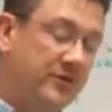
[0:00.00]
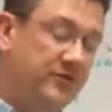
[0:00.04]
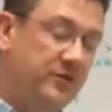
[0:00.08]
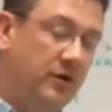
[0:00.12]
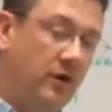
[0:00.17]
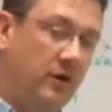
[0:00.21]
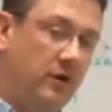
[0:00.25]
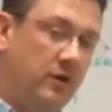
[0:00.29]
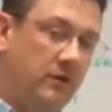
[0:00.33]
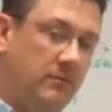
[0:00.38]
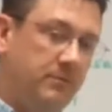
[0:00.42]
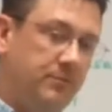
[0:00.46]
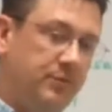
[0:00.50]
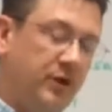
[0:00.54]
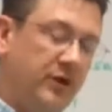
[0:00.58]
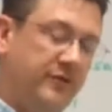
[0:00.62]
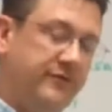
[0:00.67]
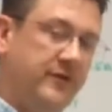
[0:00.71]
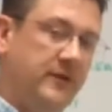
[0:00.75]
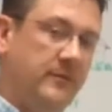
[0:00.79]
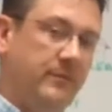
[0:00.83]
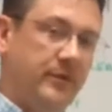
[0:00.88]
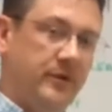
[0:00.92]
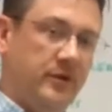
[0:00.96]
we've got
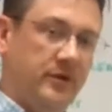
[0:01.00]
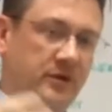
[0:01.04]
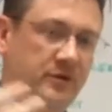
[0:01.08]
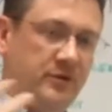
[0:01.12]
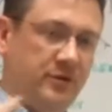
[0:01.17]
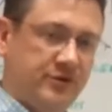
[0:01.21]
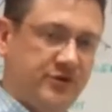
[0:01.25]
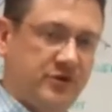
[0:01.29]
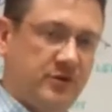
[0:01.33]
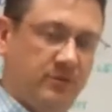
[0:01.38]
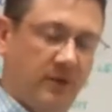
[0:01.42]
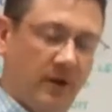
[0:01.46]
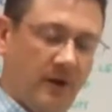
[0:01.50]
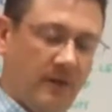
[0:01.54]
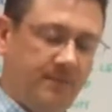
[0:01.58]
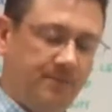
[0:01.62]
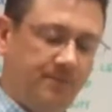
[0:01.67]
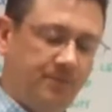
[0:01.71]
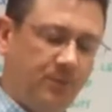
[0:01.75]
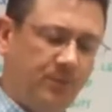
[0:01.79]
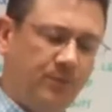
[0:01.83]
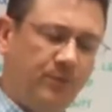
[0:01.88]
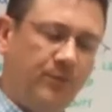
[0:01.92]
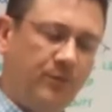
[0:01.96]
profit per customer,
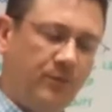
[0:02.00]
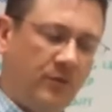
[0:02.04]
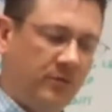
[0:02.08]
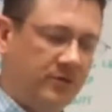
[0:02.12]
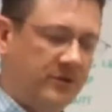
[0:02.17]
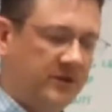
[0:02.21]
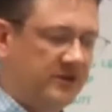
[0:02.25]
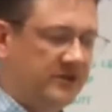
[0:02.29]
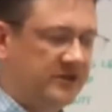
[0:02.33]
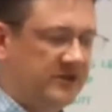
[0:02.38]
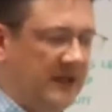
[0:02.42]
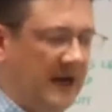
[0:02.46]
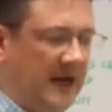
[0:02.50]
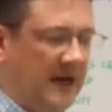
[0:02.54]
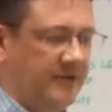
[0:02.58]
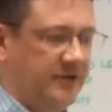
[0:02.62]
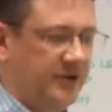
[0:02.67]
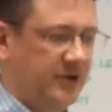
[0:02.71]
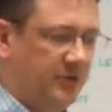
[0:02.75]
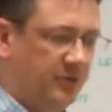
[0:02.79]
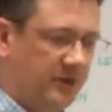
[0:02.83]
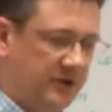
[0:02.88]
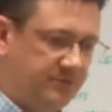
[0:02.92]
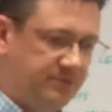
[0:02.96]
what we can start
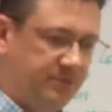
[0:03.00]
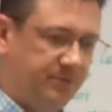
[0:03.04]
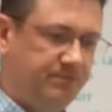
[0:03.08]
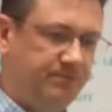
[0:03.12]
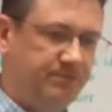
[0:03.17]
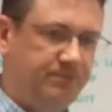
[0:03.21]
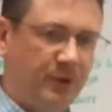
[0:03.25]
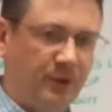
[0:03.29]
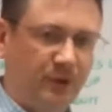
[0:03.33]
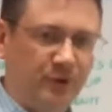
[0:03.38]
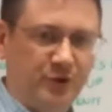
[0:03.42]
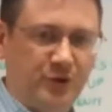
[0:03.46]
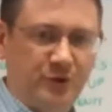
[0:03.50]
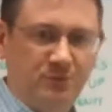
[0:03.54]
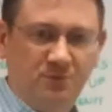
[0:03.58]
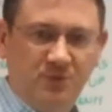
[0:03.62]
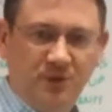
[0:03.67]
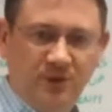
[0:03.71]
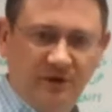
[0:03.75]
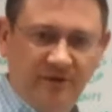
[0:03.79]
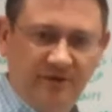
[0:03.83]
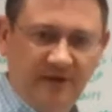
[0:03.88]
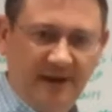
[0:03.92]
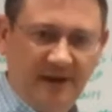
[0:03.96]
to do is pull some
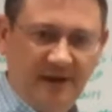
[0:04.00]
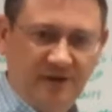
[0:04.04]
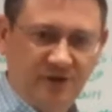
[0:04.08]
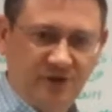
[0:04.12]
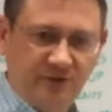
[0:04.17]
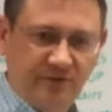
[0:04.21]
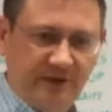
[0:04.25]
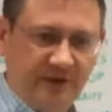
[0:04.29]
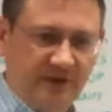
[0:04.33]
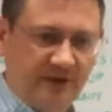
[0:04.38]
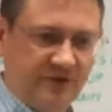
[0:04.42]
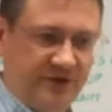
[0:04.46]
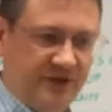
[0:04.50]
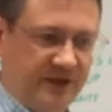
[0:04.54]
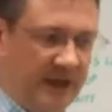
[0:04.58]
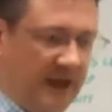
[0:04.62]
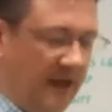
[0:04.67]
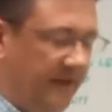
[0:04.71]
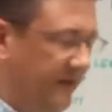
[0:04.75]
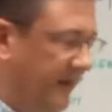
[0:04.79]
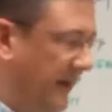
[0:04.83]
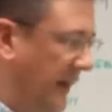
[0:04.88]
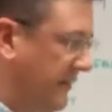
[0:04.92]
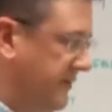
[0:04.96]
more financial figures
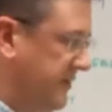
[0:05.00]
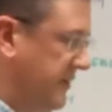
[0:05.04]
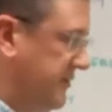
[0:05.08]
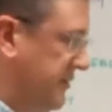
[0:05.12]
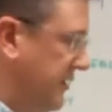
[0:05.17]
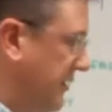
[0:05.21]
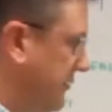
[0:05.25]
together and actually